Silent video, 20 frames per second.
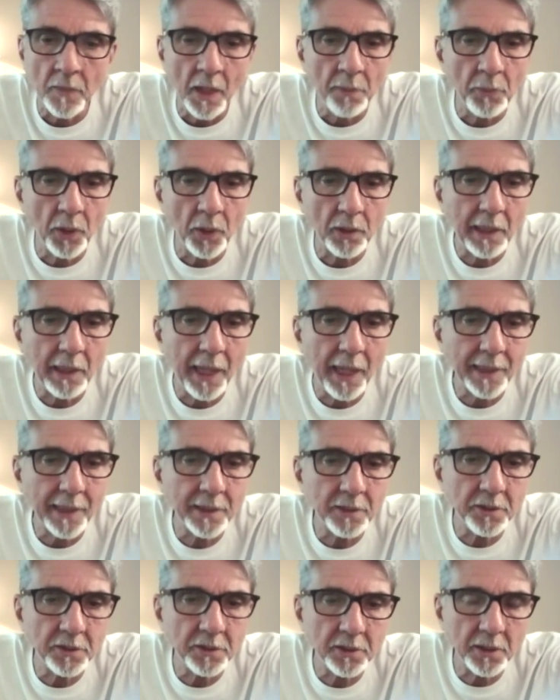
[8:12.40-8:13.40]

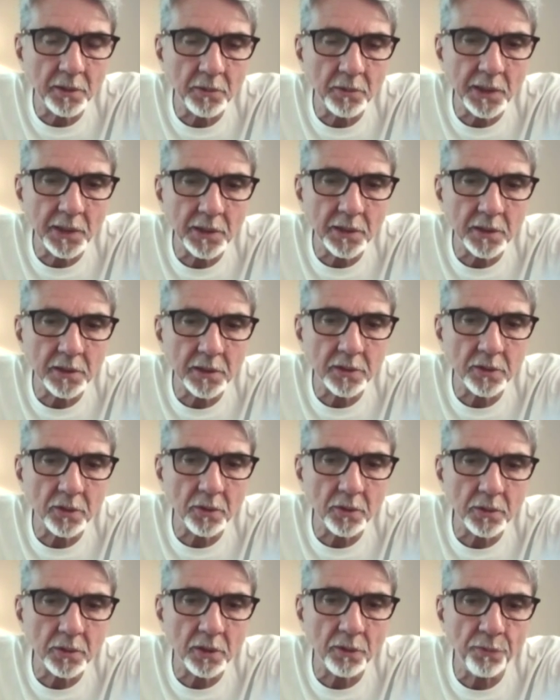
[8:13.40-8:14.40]
Mortality is the greatest
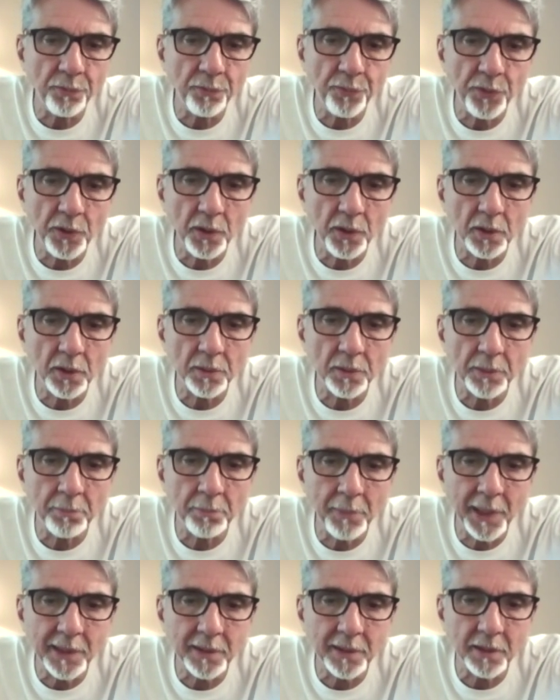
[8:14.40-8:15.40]
source of fear, the
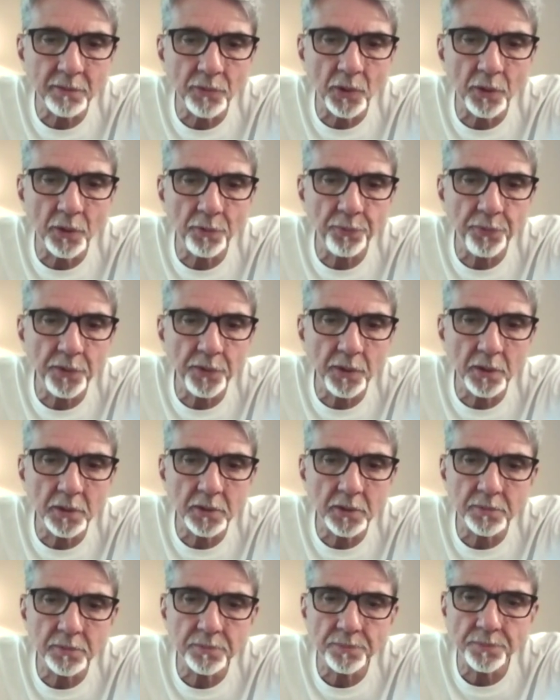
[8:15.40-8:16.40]
mother of all fears.